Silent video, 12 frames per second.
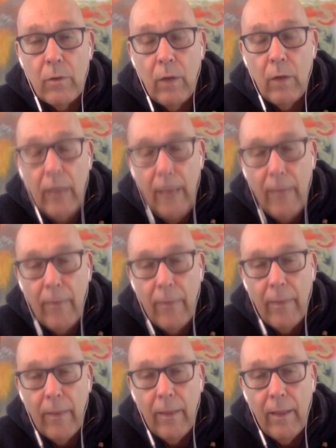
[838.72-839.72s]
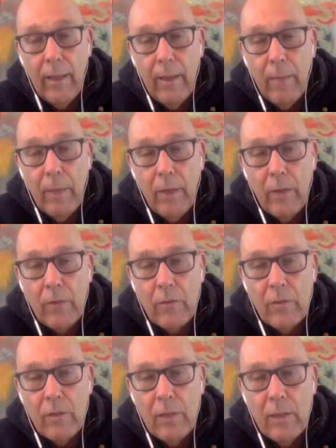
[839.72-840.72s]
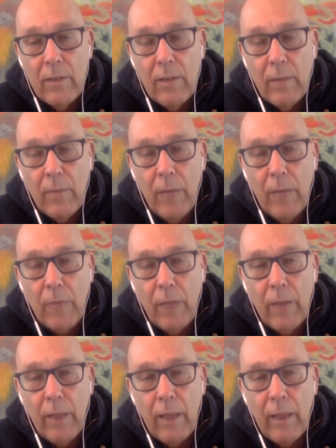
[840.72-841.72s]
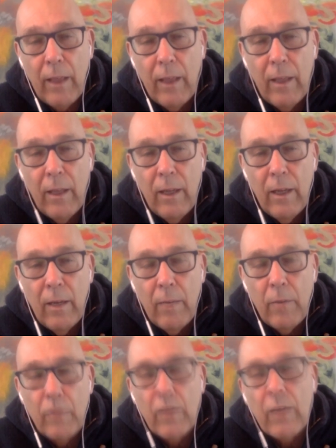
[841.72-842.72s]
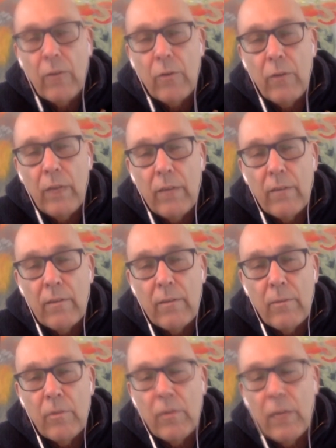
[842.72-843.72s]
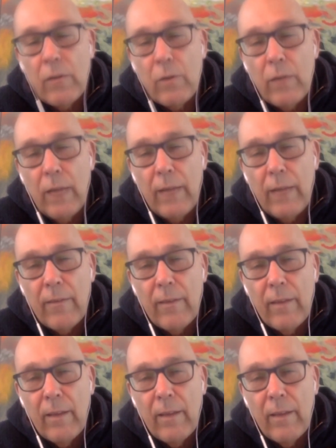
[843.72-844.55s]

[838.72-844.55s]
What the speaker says: again, because sometimes I think, must I do this? Must I do that?